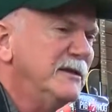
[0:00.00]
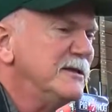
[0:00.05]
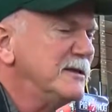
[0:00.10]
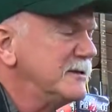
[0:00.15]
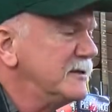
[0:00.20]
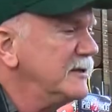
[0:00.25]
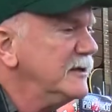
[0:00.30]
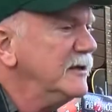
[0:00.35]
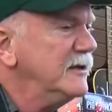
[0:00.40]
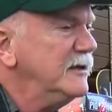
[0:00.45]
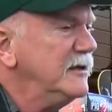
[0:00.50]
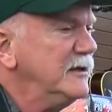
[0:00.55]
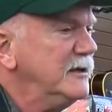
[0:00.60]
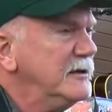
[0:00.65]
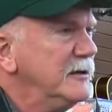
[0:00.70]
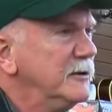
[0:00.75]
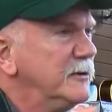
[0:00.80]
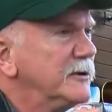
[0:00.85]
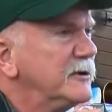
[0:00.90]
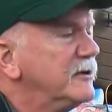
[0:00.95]

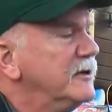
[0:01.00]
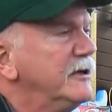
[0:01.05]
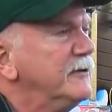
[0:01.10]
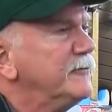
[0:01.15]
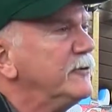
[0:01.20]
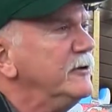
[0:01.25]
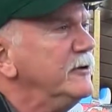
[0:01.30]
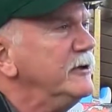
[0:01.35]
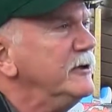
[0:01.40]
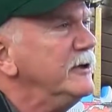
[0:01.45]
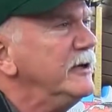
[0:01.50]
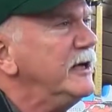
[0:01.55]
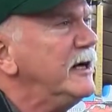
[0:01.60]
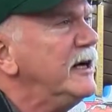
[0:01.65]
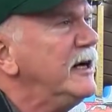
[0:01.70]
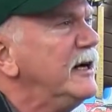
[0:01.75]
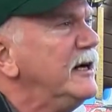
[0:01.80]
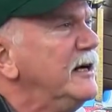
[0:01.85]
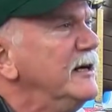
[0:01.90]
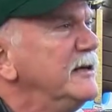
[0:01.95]
see with different
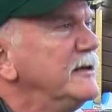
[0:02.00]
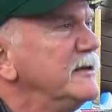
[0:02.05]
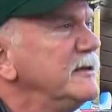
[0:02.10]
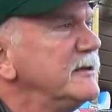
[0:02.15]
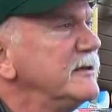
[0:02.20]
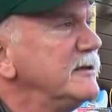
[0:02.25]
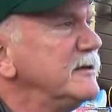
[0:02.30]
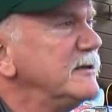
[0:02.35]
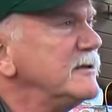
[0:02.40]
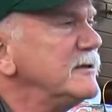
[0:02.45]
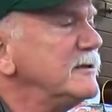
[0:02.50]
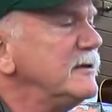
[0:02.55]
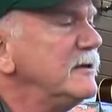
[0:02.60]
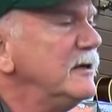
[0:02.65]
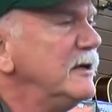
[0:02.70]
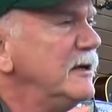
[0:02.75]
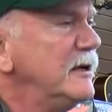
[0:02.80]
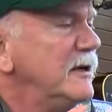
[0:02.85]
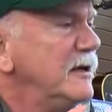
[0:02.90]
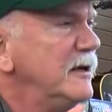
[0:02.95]
eyes.
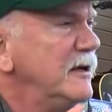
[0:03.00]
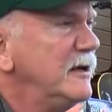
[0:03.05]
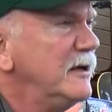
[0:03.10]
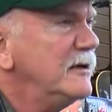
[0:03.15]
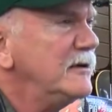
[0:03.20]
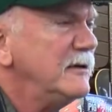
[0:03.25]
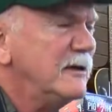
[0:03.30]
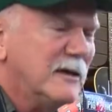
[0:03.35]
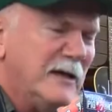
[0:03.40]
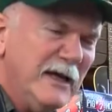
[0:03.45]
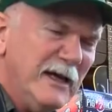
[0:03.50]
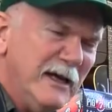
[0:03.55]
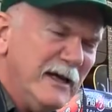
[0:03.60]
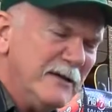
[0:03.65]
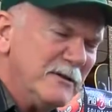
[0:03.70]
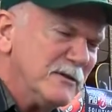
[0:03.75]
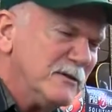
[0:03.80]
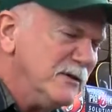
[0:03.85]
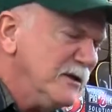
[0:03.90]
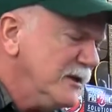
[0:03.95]
You
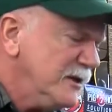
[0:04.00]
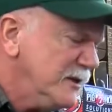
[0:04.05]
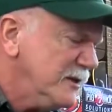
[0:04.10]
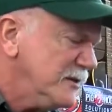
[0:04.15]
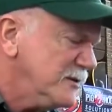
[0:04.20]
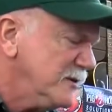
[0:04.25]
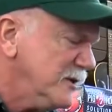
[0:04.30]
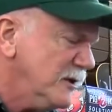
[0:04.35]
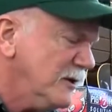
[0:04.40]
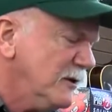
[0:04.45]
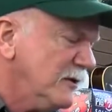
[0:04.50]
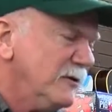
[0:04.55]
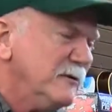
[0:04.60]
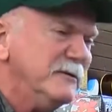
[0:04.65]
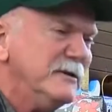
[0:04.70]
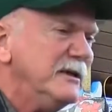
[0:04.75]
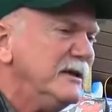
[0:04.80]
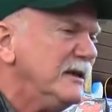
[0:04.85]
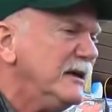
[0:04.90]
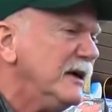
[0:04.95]
can't judge on
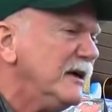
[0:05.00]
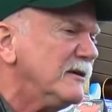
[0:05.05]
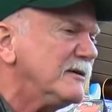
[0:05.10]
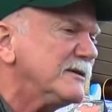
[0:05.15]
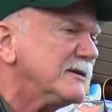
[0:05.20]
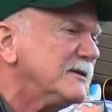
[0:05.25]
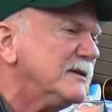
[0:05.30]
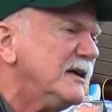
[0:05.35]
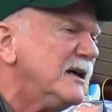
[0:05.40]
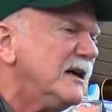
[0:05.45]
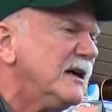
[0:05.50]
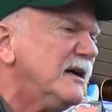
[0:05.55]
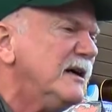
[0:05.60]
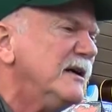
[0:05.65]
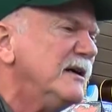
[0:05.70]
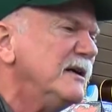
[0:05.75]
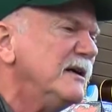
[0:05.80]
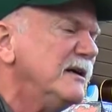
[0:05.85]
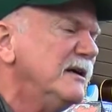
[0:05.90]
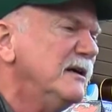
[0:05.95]
the
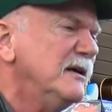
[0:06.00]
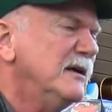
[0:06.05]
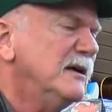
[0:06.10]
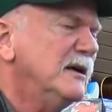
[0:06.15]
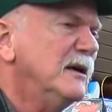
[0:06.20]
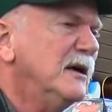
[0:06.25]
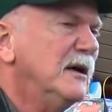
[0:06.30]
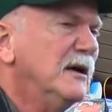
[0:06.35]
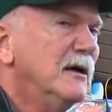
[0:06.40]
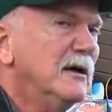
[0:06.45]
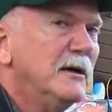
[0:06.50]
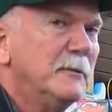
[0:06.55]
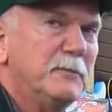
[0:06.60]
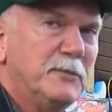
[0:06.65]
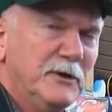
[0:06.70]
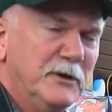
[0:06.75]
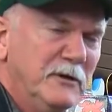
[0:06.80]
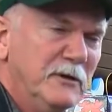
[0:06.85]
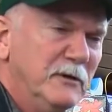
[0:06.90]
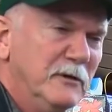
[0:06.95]
outside,
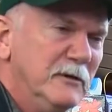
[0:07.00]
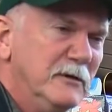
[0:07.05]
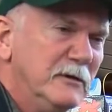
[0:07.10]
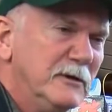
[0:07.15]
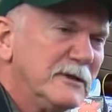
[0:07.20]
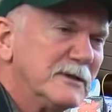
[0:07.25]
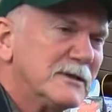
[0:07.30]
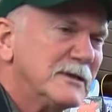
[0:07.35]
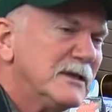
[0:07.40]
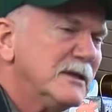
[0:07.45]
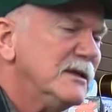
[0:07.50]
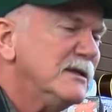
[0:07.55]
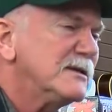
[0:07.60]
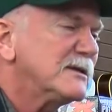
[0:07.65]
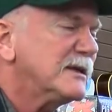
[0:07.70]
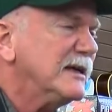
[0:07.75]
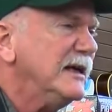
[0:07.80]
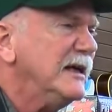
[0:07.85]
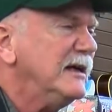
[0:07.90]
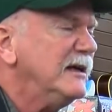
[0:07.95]
appearances
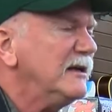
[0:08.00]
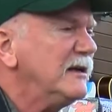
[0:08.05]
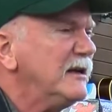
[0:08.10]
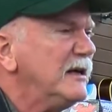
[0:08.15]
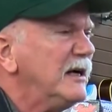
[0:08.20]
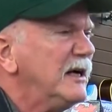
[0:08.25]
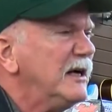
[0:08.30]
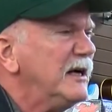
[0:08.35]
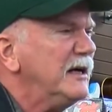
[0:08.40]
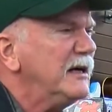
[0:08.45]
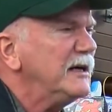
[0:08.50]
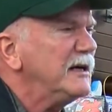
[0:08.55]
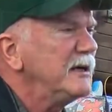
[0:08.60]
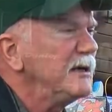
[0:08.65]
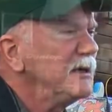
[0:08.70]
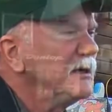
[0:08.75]
can lie.